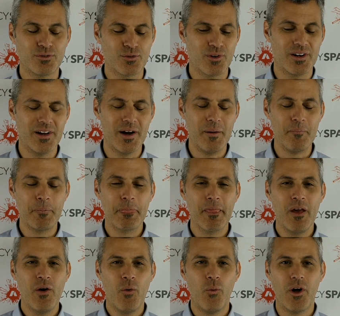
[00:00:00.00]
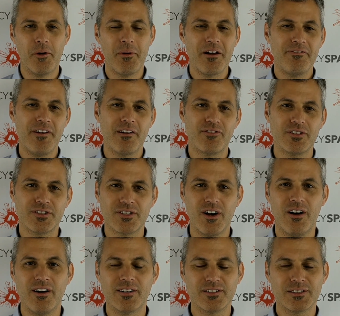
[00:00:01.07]
story. One of my favorite
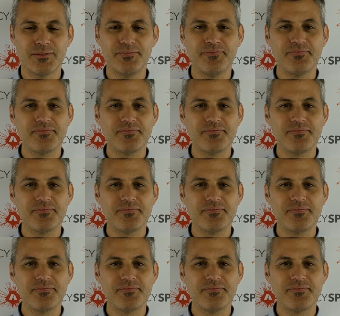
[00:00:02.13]
songs,